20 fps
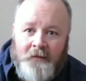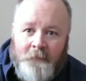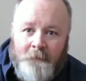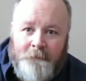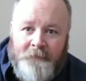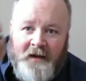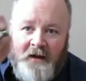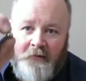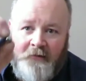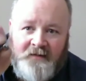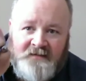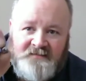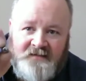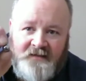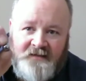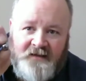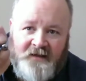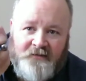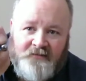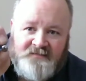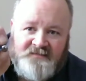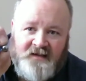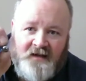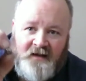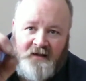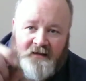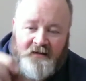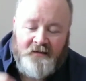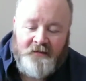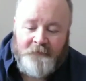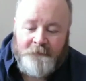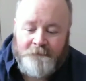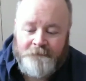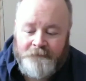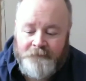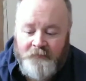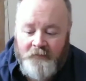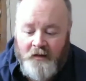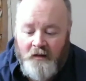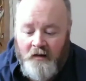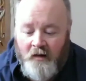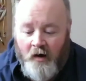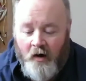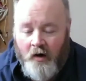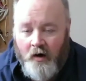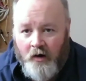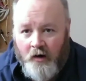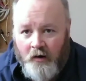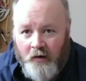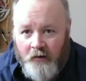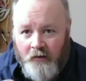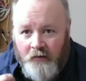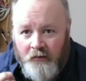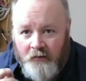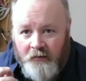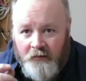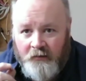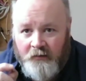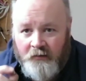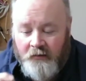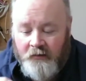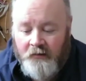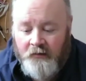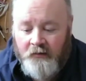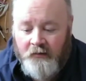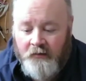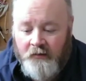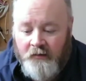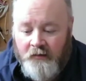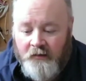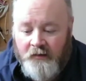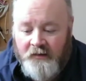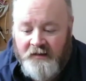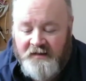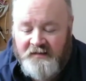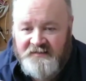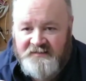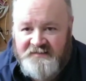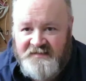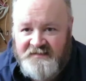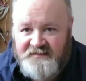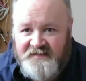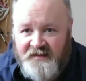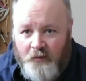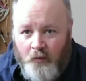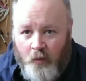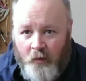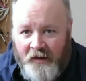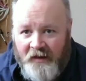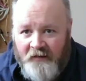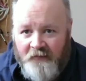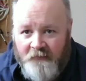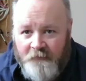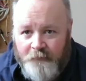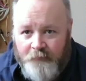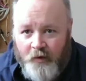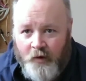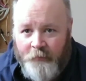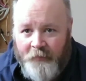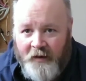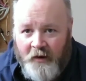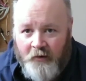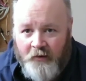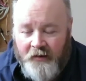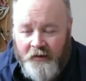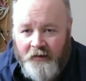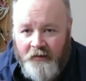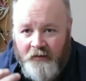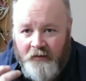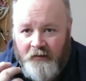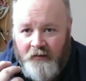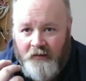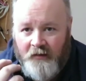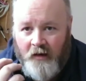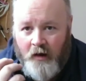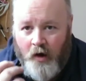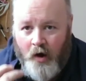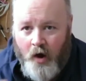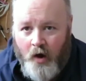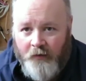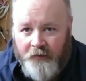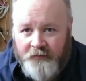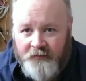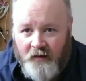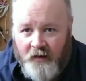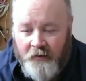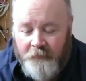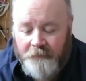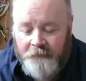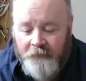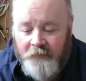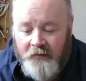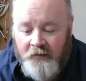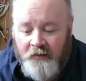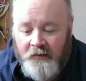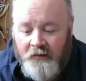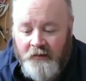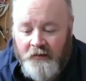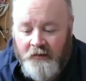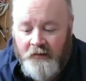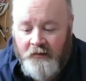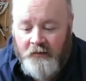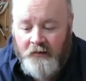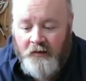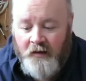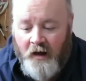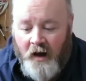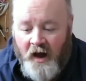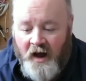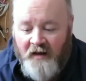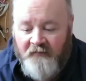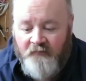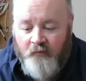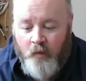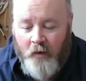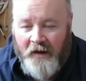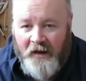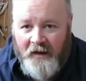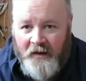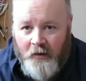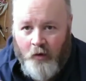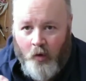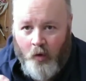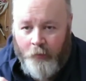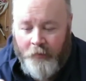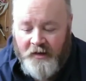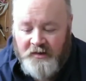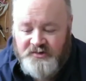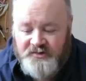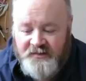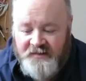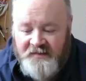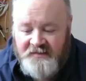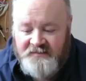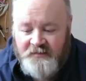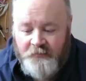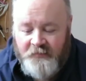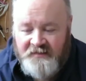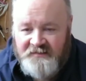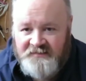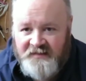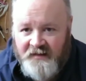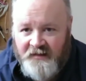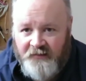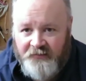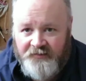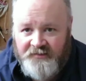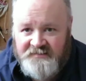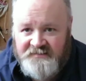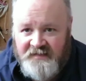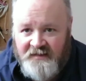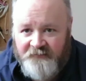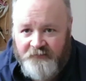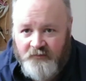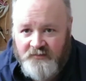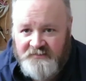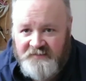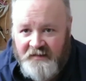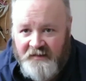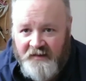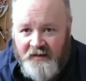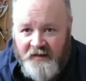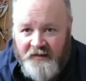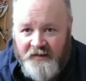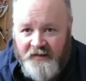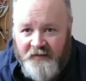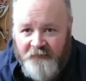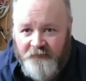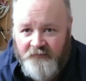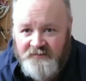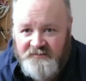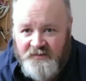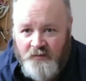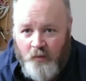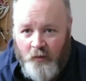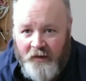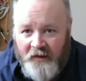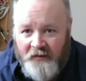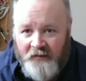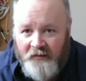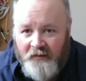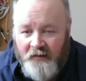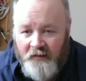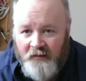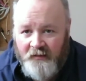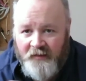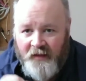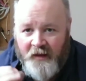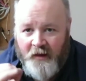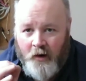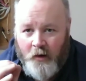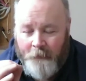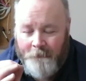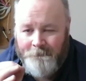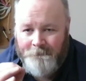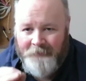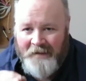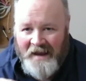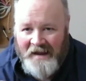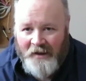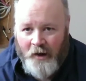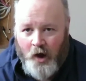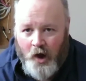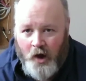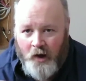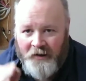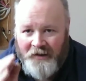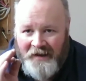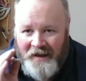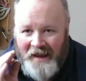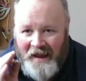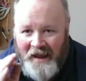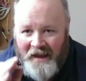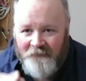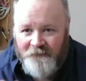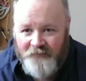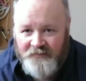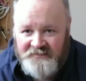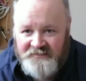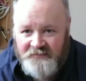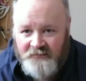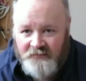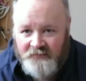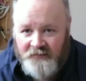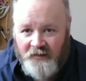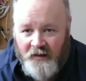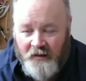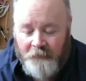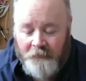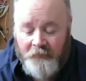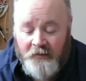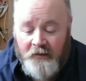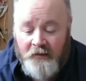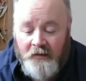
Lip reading: Bearings on the other side are consistent weight per bearing all the time. I've weighed a whole bunch of these on my scale to see if there was any kind of difference in weight. They are bang on every single time.